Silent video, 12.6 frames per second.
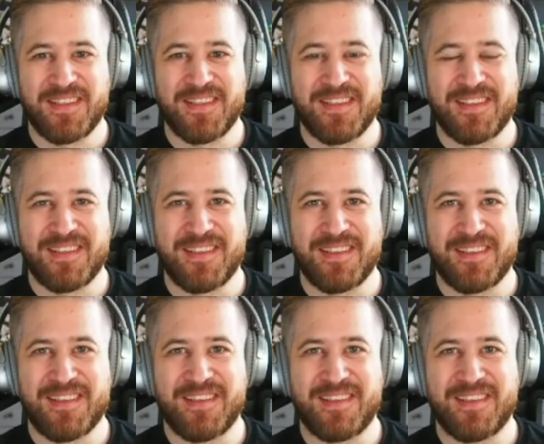
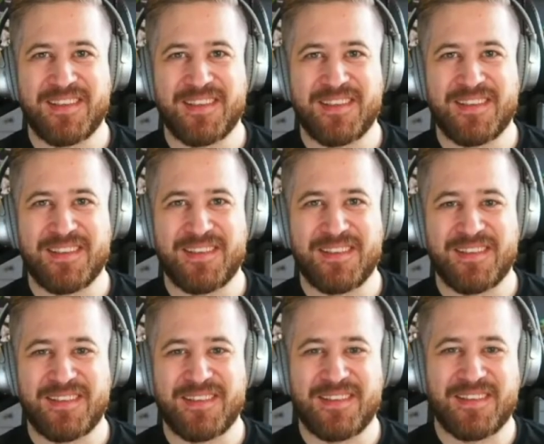
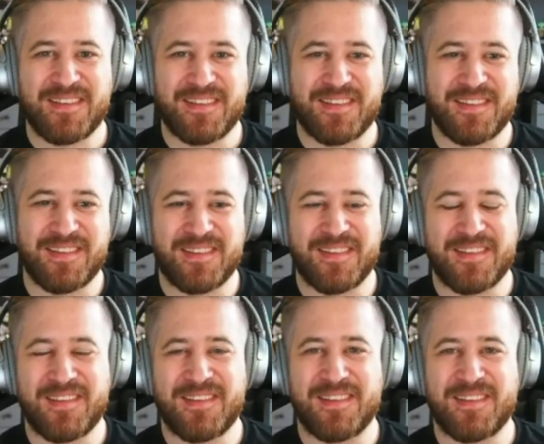
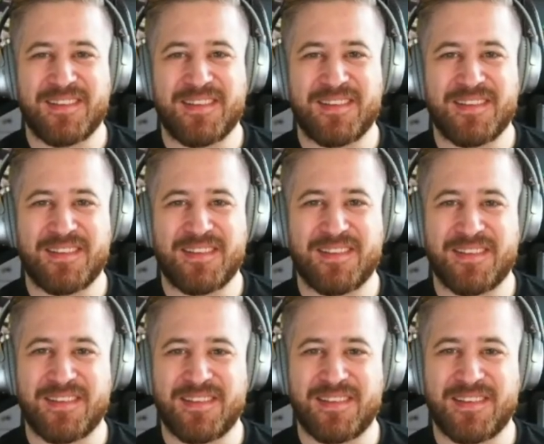
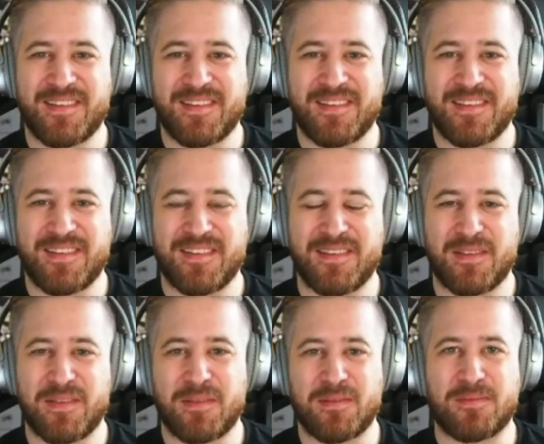
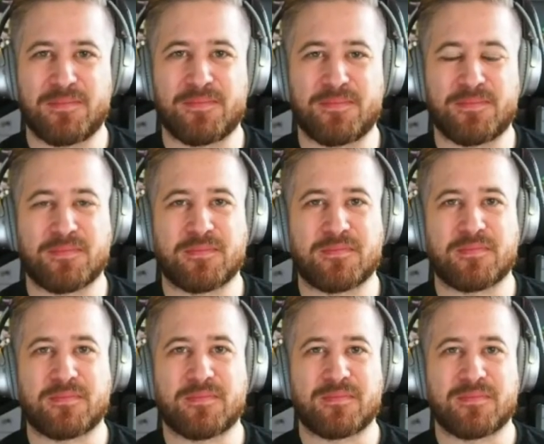
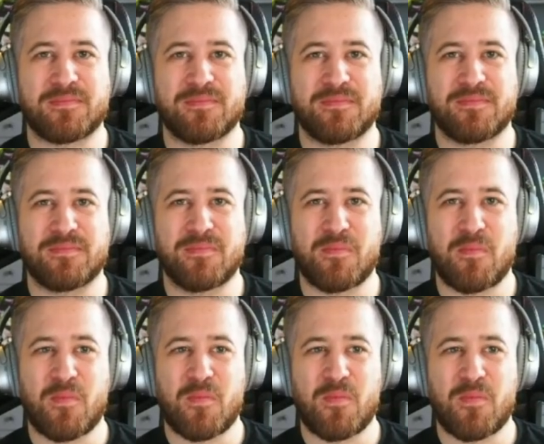
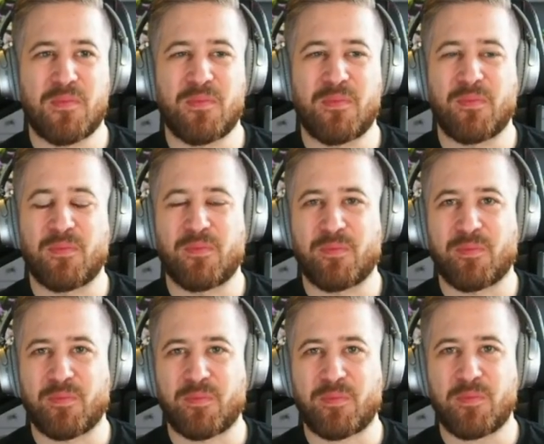
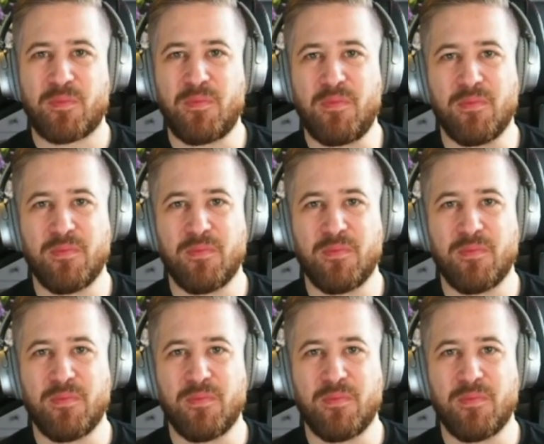No words are spoken by the person on screen.